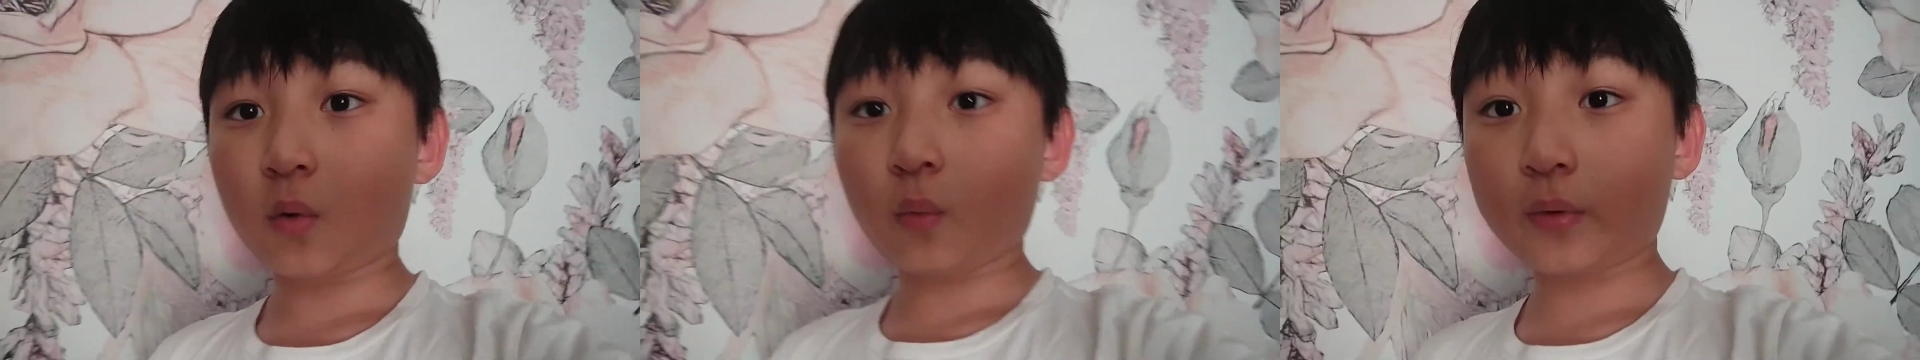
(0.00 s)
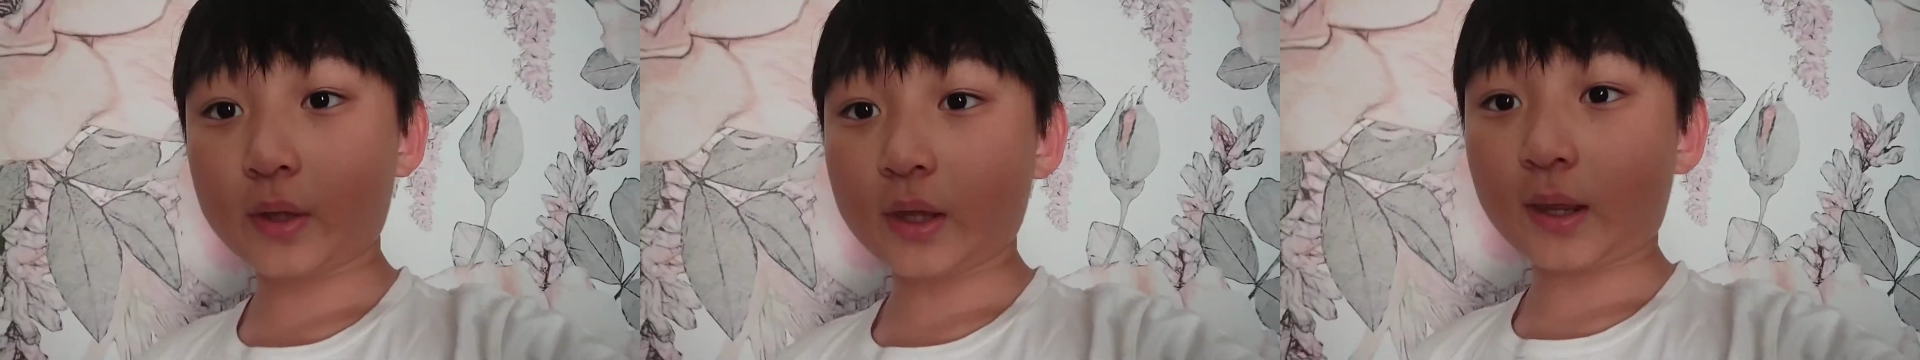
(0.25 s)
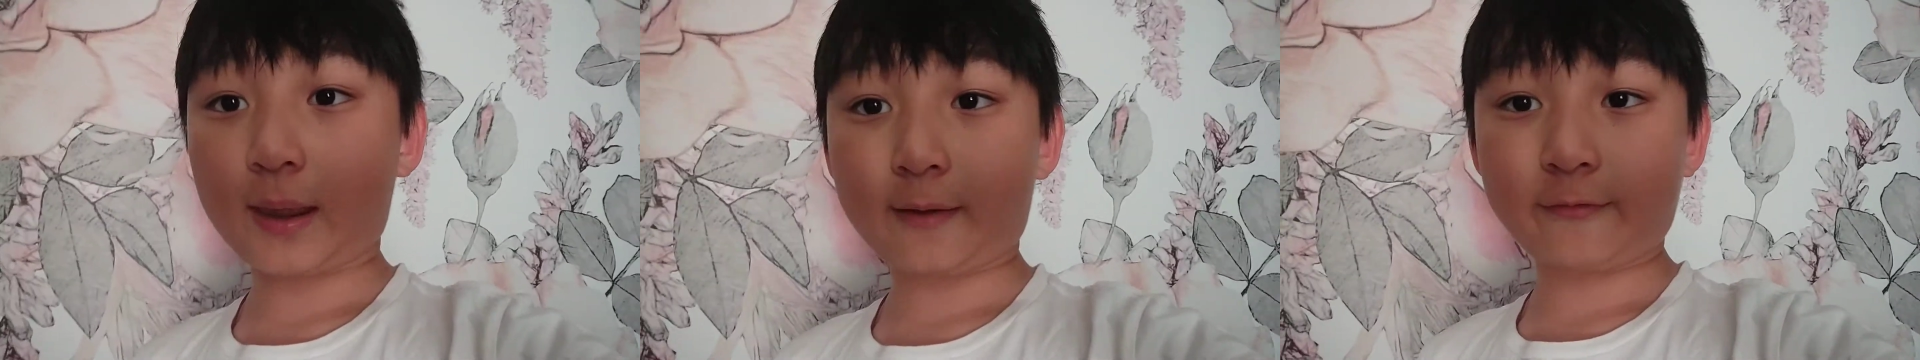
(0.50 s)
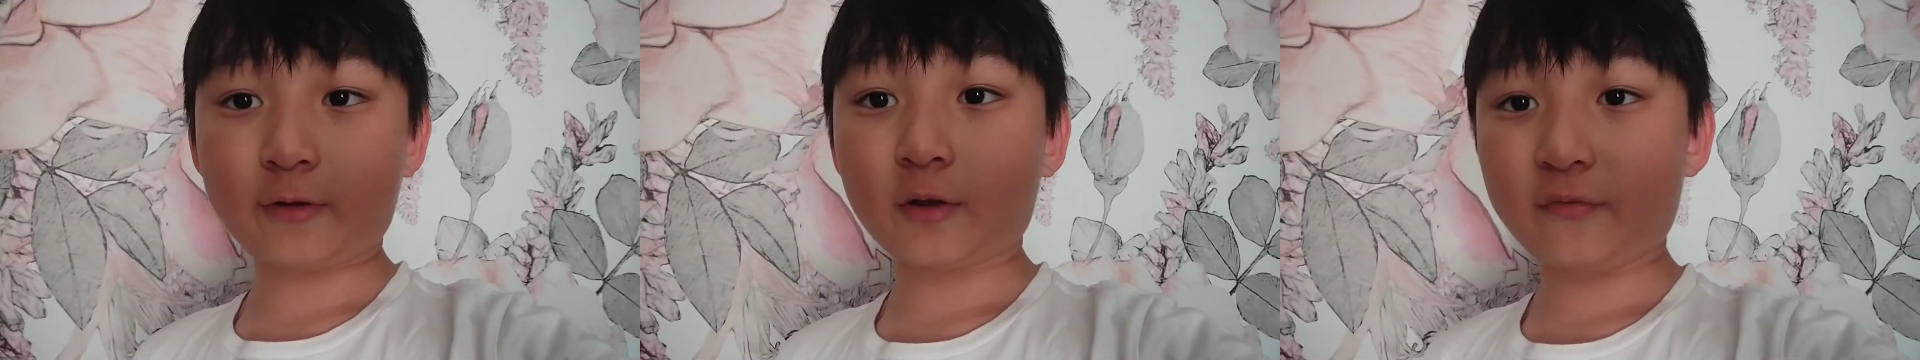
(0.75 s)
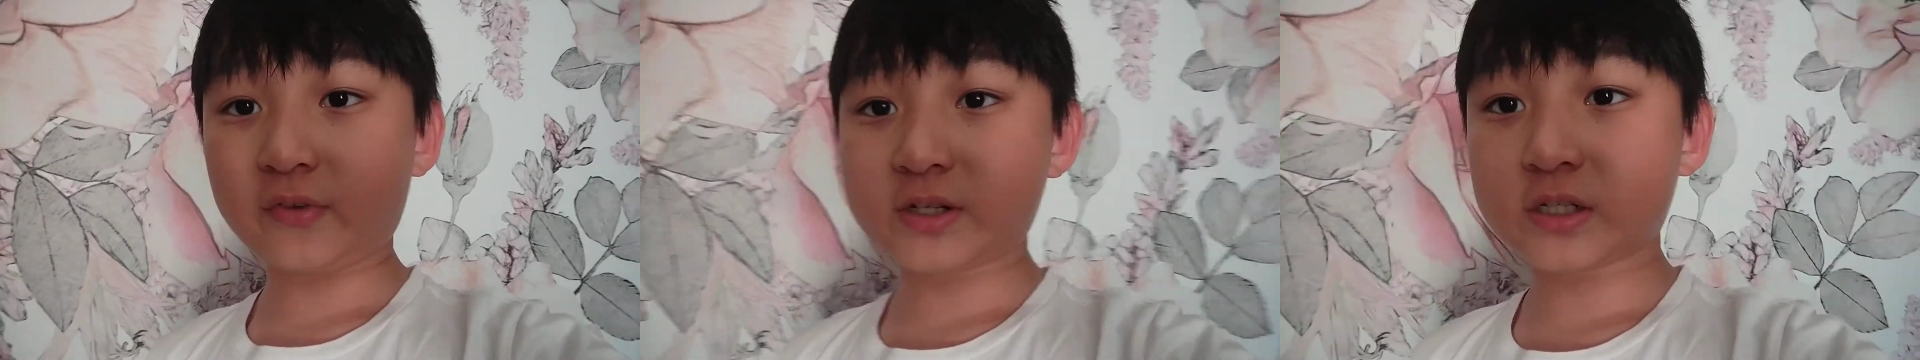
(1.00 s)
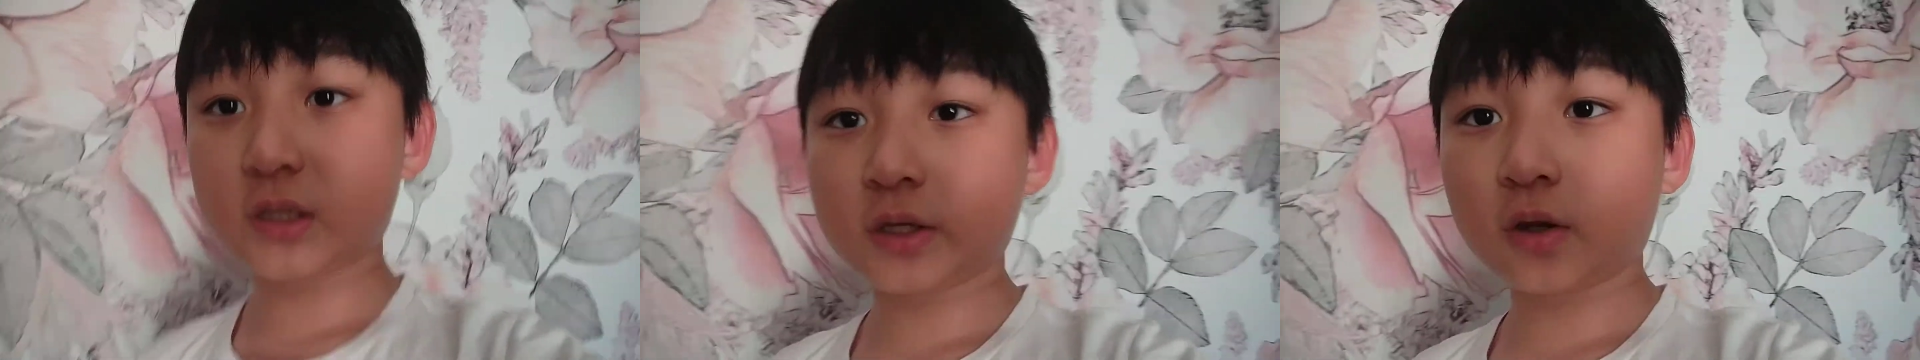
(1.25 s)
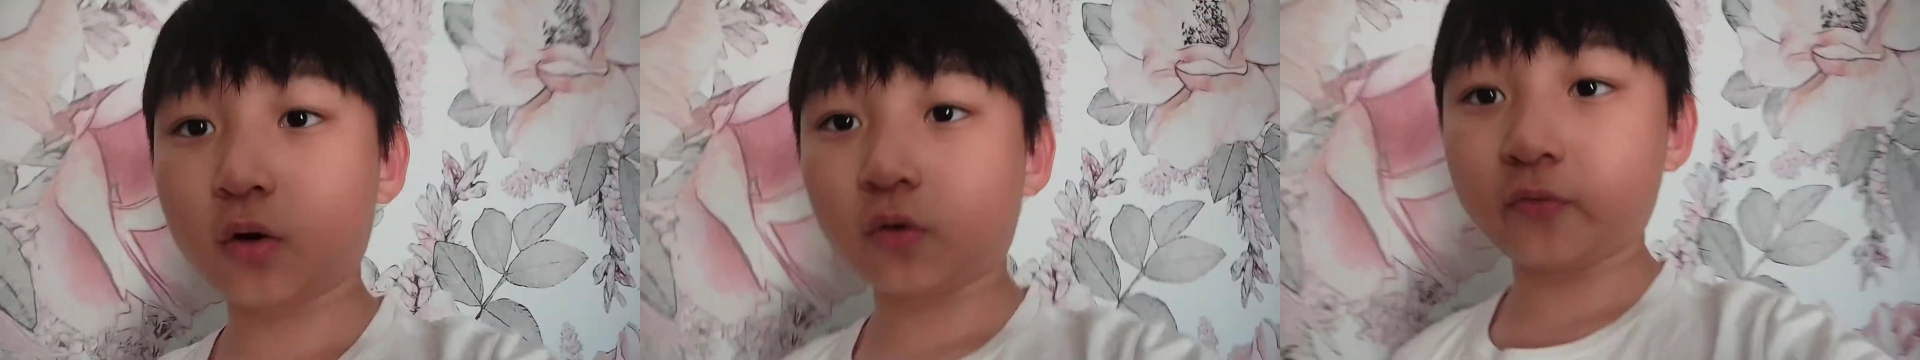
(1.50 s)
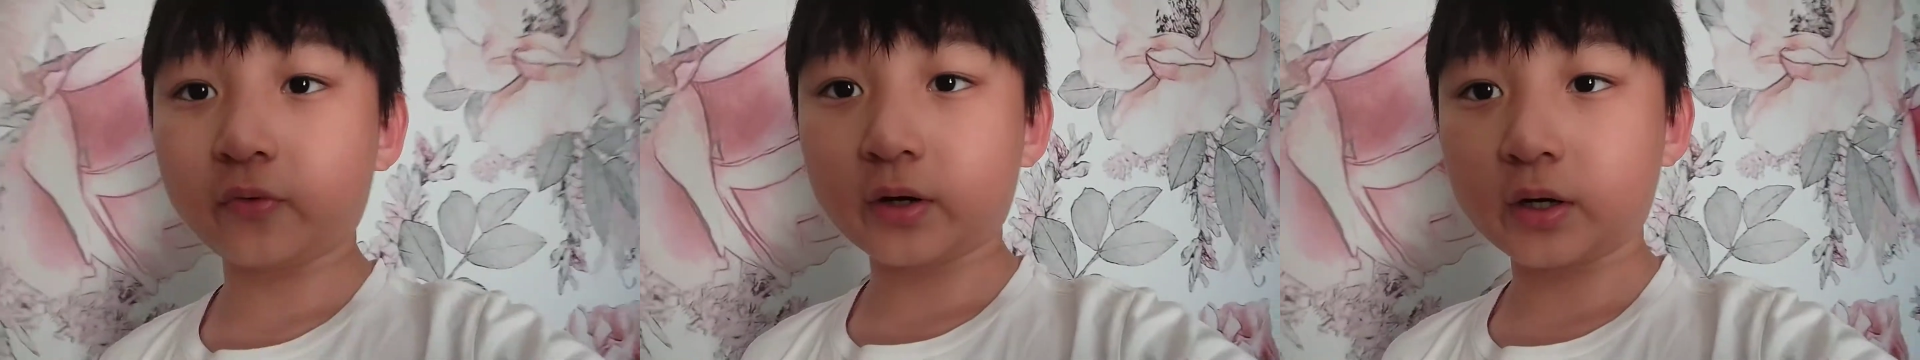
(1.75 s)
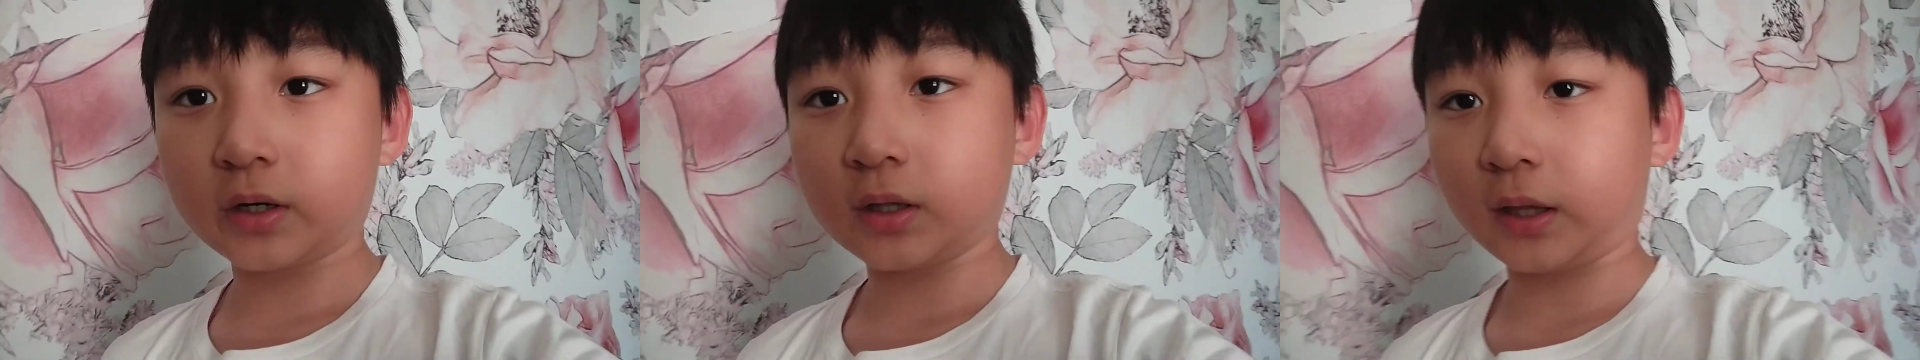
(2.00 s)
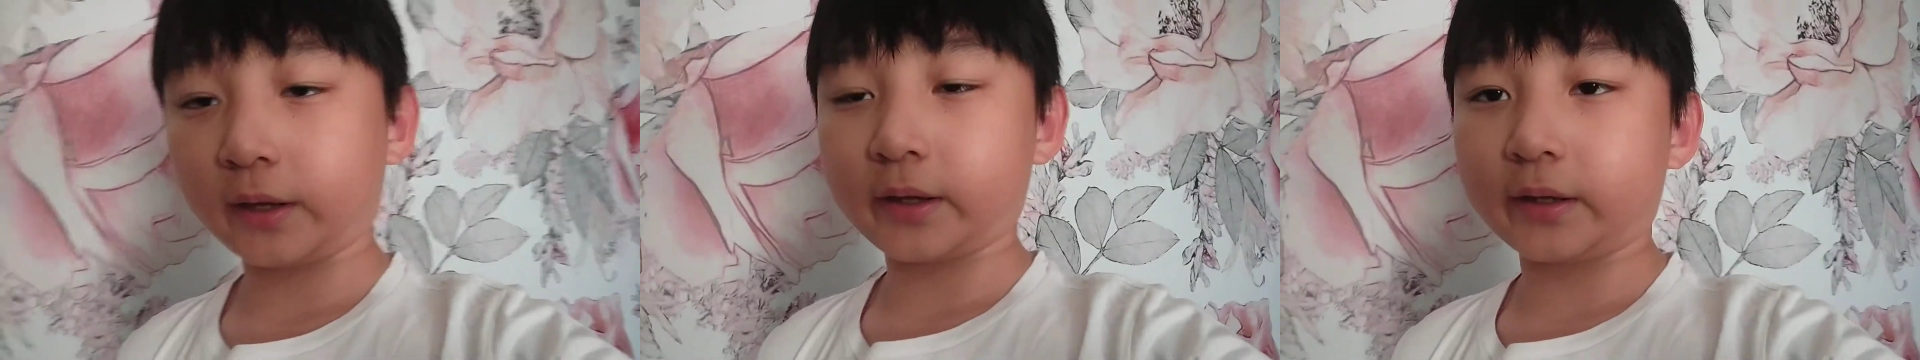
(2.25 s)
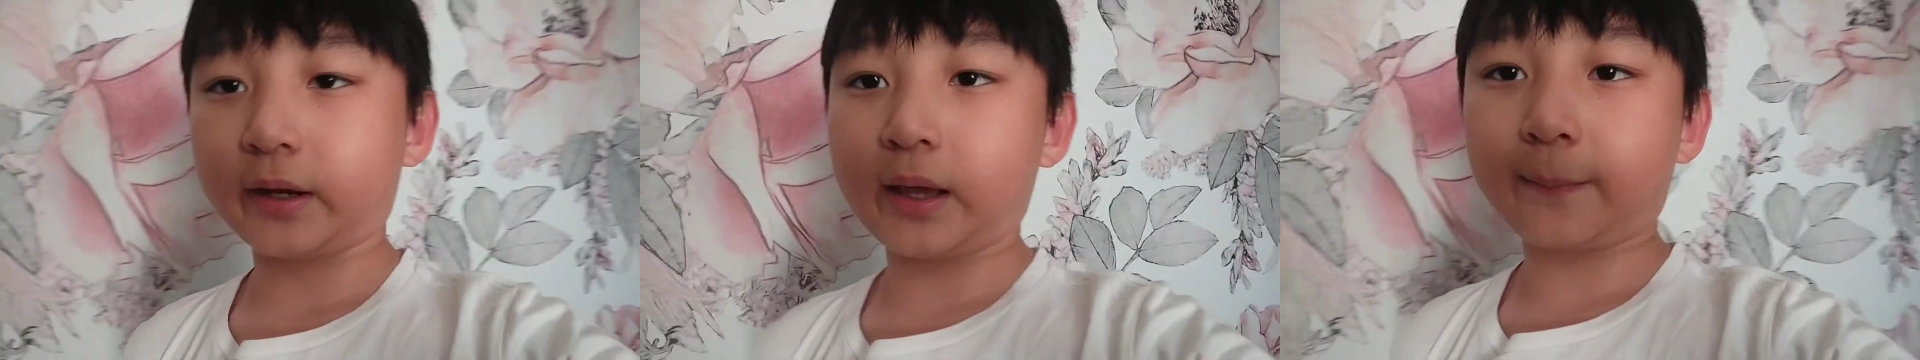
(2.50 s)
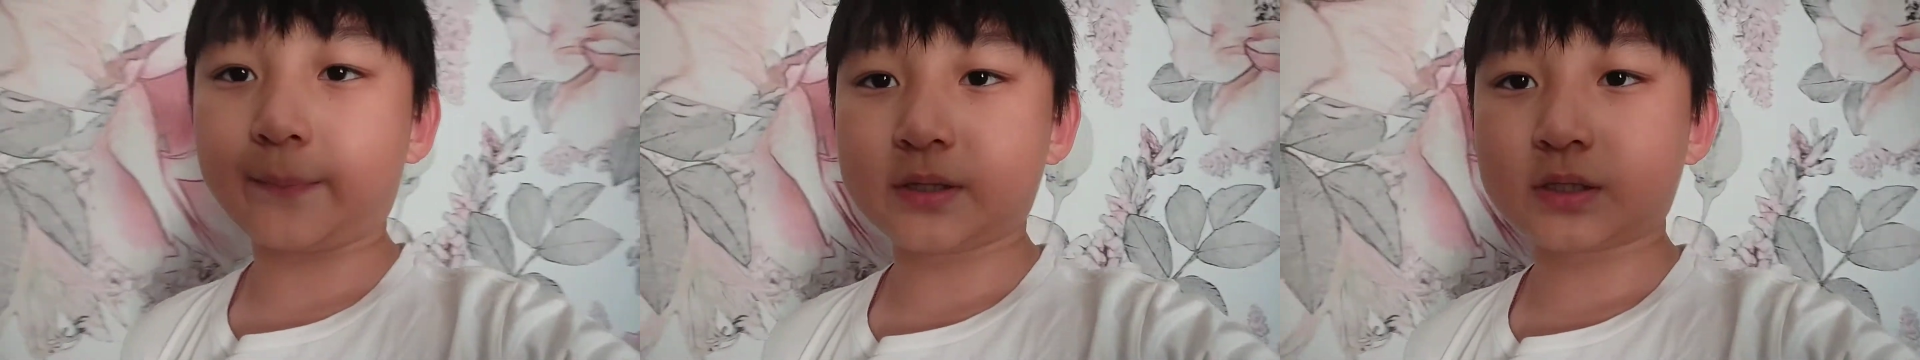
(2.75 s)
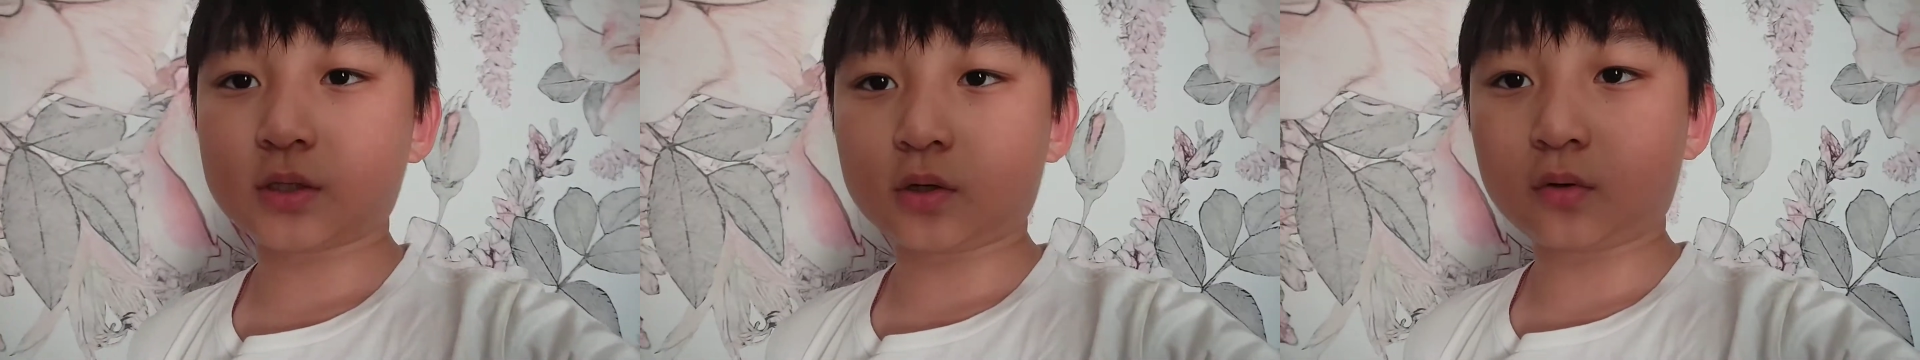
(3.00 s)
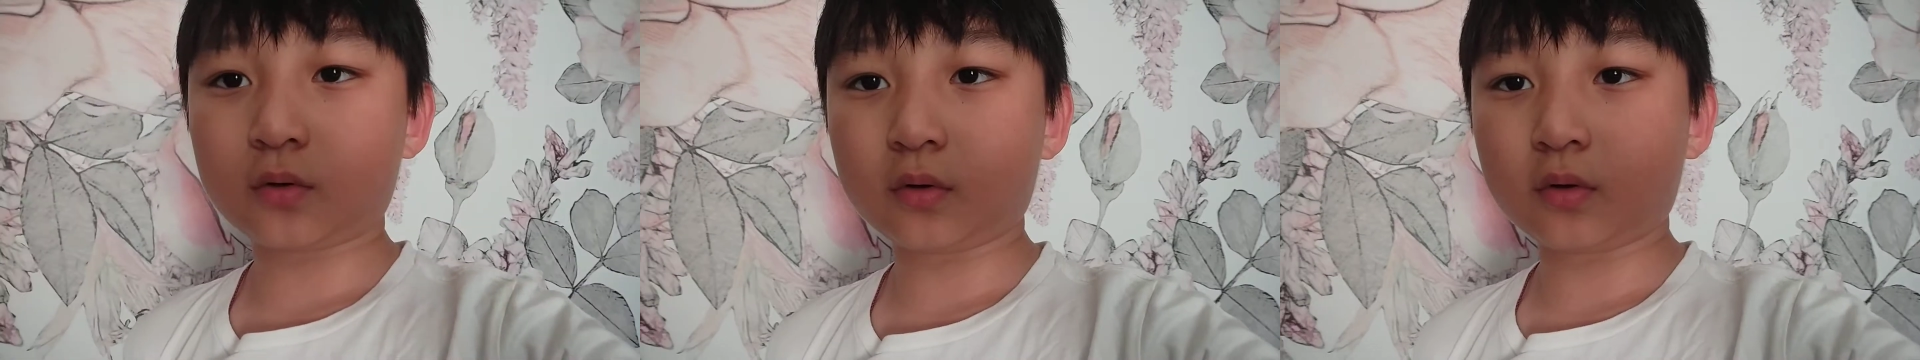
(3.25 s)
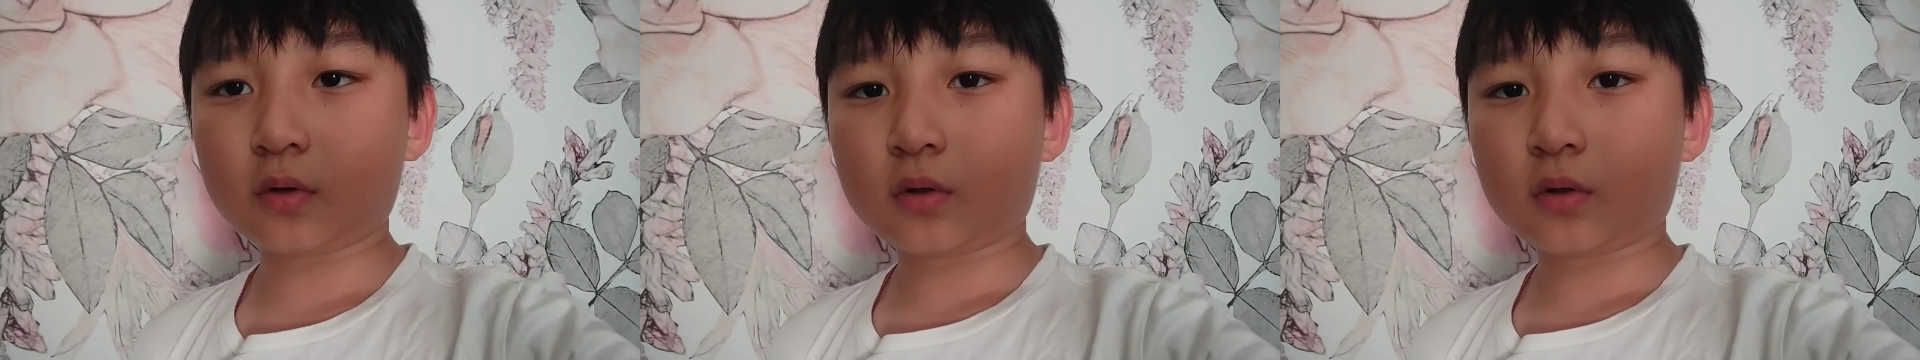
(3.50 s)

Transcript: we have officially over like an episode